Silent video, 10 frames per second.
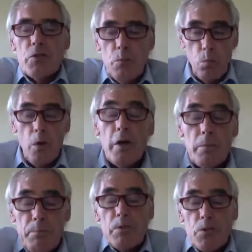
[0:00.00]
were
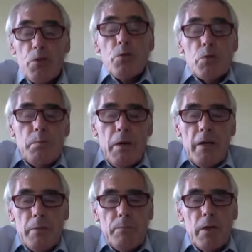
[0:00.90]
produced by
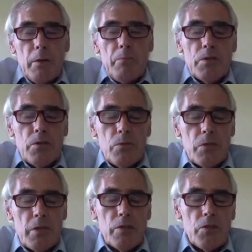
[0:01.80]
primary school
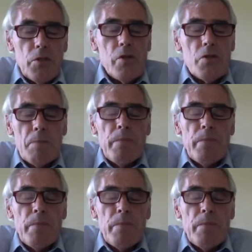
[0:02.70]
teachers